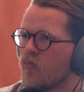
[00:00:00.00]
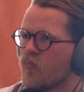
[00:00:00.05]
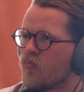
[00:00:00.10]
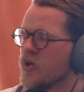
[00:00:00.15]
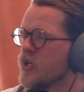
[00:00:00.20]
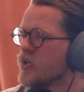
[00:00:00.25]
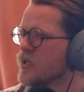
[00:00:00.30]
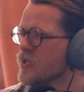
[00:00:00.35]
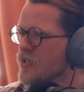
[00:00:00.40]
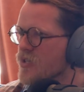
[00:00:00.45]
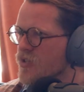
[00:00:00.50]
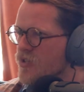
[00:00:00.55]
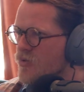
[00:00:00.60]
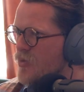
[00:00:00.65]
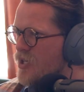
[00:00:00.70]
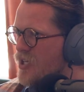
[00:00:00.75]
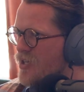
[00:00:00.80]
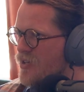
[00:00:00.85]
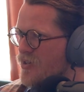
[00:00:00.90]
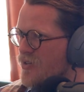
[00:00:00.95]
beneath
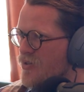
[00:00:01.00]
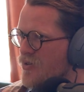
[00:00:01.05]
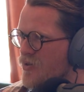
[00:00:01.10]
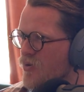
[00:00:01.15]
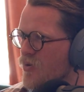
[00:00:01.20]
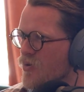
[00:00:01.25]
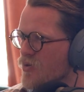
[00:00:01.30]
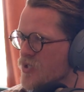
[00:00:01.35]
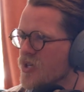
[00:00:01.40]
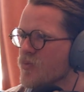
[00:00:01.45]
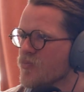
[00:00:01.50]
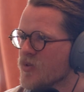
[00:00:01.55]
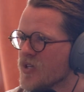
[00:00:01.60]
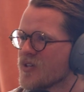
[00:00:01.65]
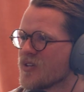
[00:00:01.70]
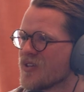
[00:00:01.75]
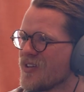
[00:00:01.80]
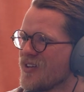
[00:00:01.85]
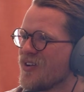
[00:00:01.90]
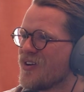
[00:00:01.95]
me or
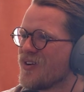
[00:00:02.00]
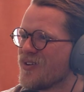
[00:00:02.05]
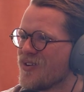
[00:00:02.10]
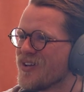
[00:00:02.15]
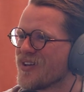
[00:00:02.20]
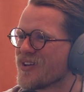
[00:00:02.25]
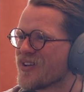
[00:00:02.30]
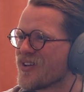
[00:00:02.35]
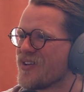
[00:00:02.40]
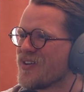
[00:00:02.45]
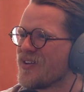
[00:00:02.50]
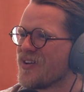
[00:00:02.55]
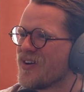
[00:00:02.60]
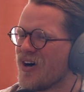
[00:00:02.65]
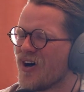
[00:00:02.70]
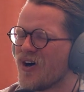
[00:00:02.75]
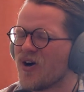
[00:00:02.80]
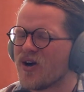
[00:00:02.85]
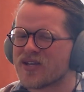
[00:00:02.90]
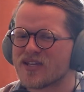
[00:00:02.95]
something, oh,
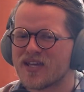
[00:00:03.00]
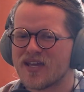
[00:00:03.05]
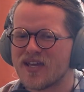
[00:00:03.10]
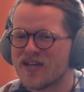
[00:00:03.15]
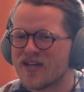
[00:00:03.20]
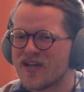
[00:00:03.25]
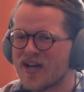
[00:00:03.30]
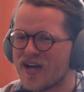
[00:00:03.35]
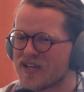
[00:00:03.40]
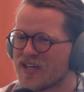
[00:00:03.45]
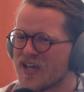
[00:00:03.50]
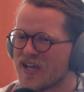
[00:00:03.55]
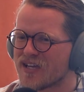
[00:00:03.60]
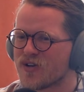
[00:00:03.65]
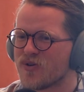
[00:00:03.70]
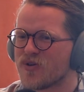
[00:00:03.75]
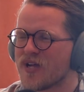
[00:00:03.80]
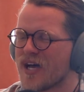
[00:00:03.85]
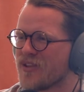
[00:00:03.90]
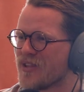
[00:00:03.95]
I
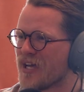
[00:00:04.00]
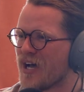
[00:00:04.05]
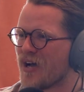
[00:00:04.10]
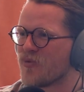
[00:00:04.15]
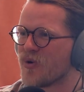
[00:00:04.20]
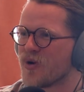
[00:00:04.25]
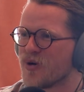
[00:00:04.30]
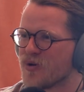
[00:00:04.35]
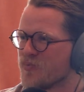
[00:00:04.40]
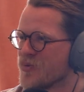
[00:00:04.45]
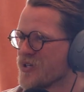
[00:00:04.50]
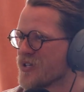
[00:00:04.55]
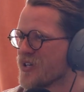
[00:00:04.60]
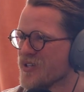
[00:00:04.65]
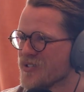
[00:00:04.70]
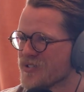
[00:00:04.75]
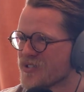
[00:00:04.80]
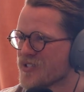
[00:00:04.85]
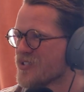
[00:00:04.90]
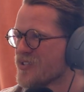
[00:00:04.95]
can't go down that road
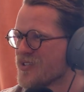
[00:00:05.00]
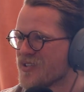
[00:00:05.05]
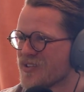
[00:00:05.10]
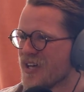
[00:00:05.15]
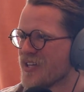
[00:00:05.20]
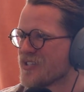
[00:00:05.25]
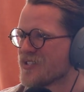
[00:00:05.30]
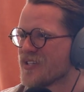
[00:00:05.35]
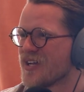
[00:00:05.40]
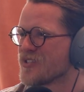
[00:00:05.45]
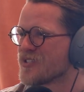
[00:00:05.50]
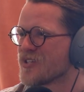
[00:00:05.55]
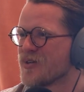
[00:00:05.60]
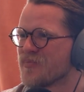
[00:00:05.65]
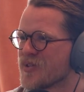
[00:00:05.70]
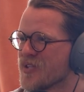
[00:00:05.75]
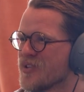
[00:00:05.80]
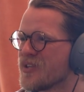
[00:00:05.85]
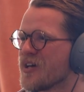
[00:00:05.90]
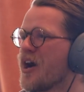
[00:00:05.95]
because that's not
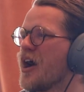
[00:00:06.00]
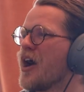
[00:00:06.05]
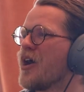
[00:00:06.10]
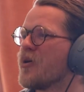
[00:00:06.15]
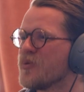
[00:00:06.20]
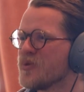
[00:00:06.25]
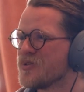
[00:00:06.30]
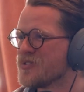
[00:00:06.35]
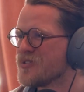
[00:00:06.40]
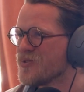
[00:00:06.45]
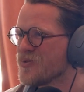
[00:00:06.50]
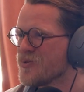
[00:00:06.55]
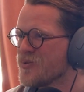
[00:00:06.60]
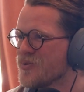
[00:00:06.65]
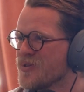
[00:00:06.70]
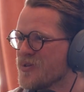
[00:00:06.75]
something that I would do.